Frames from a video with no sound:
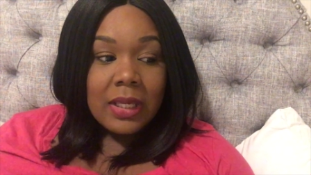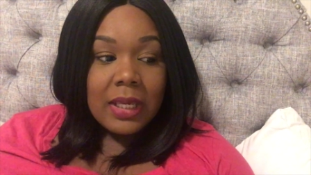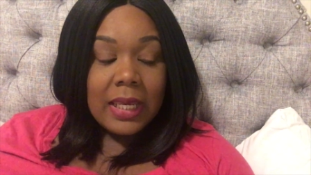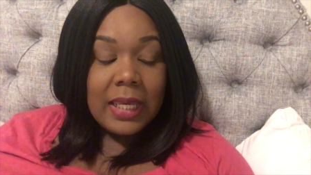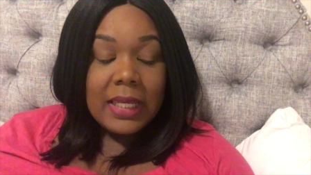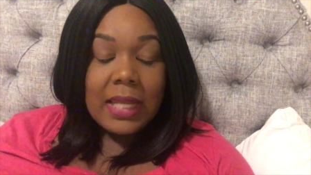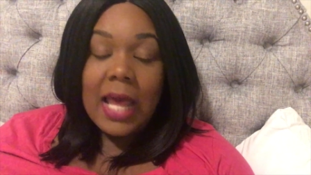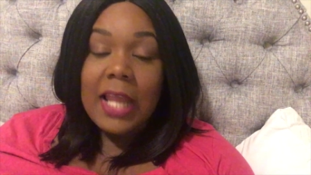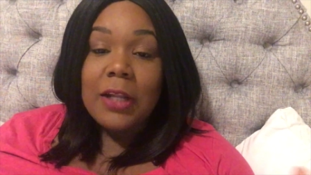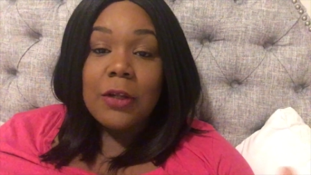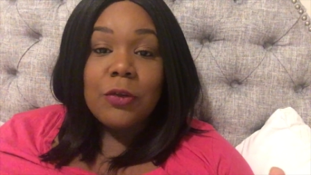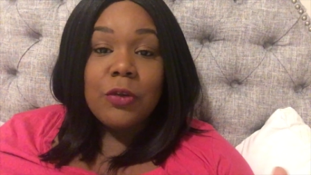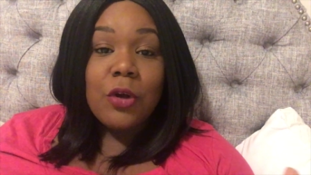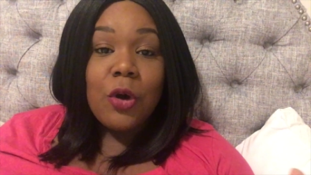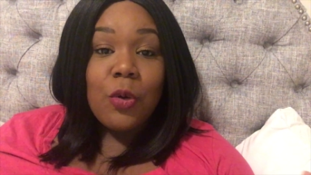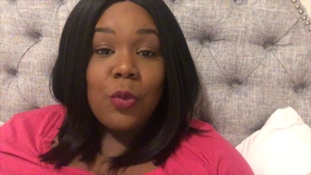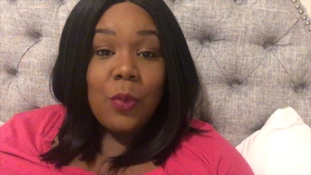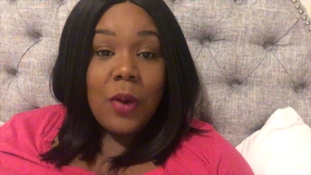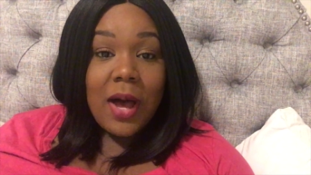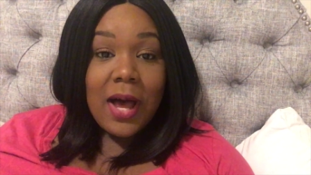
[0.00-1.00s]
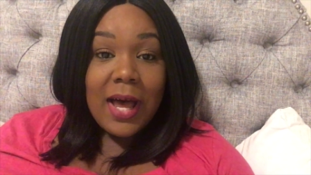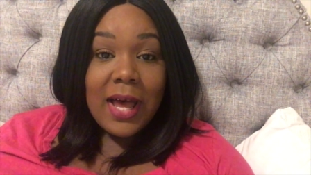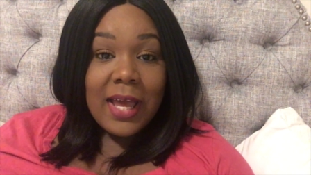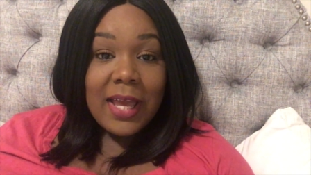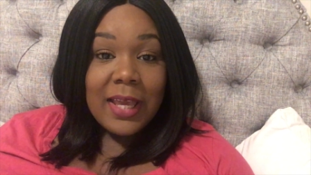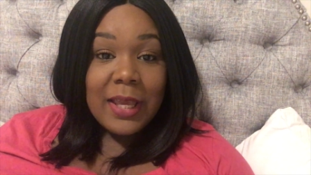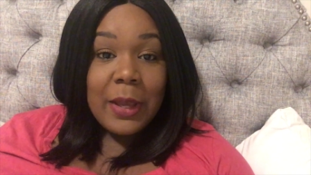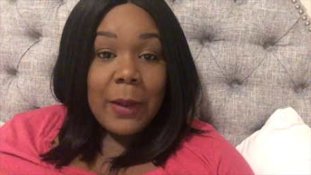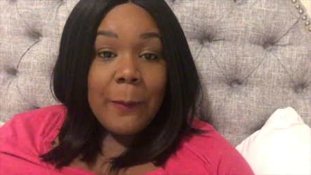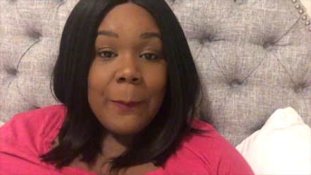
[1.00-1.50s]
And I don't know
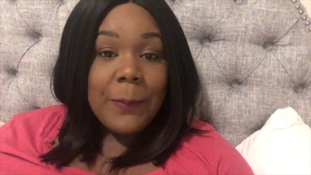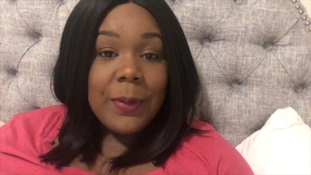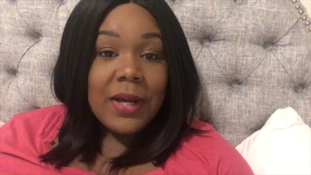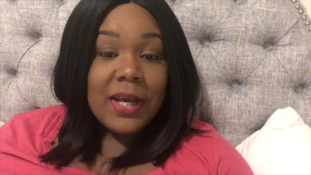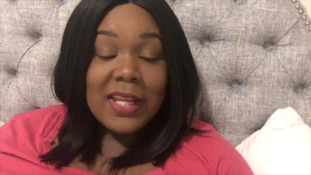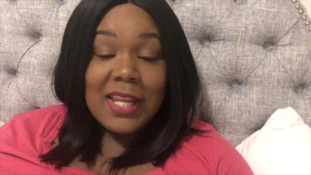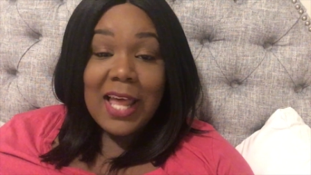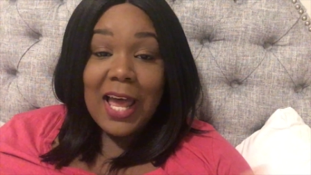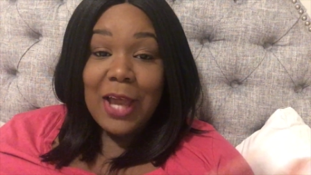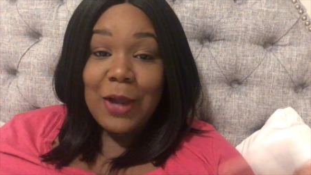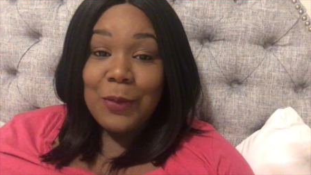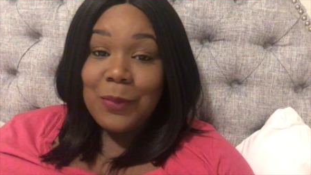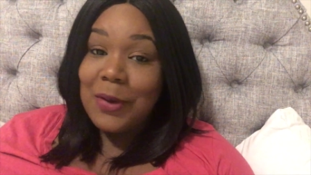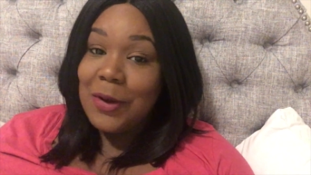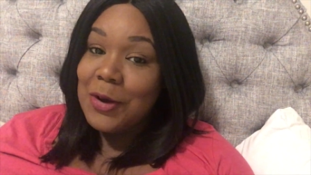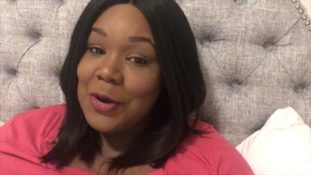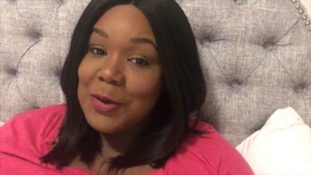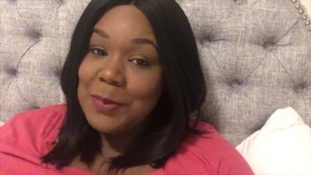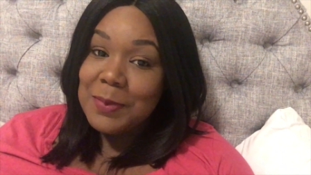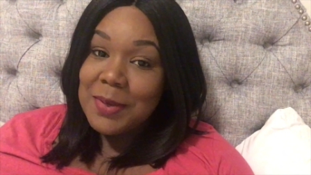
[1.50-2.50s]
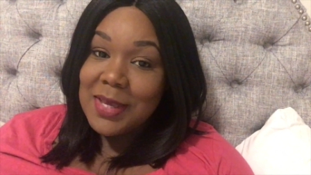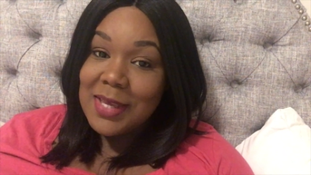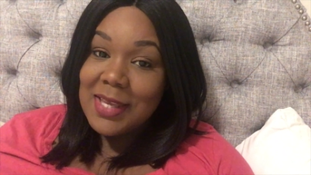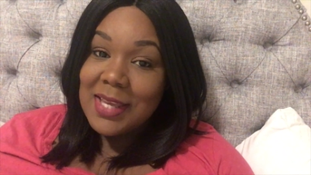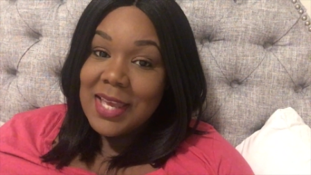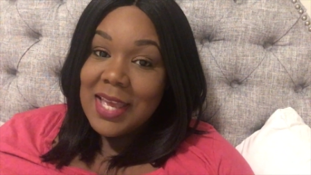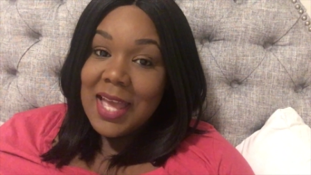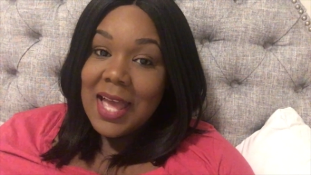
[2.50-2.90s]
why, but I welcome it.